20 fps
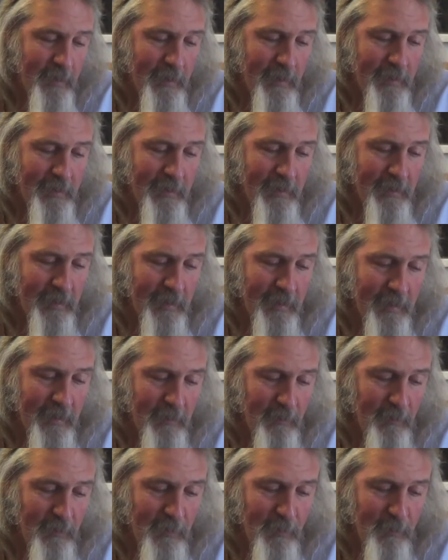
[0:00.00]
And then uh,
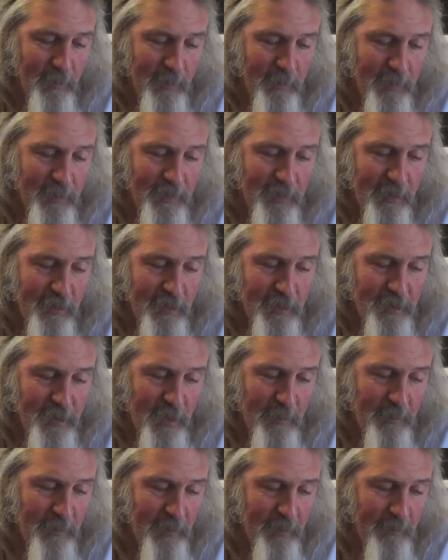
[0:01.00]
all the women started
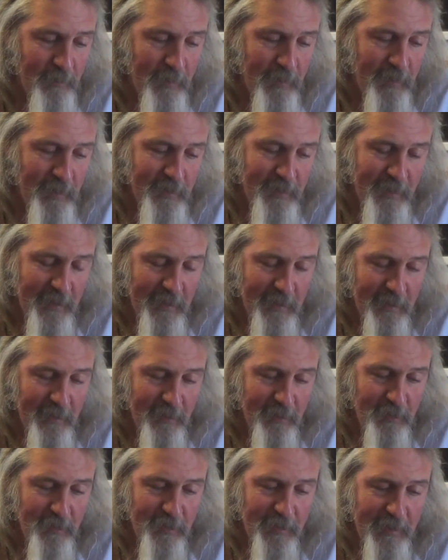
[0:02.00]
jumping to me, saying,
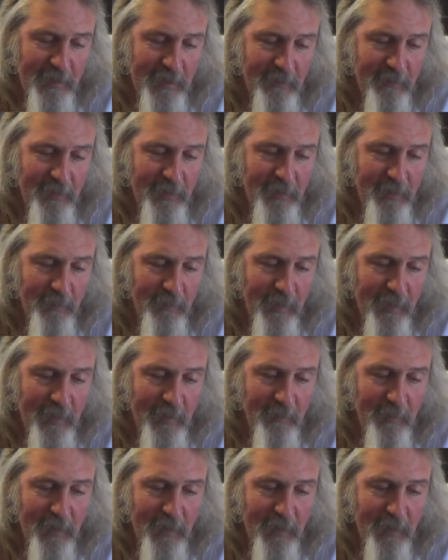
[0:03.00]
"You're just like every other man,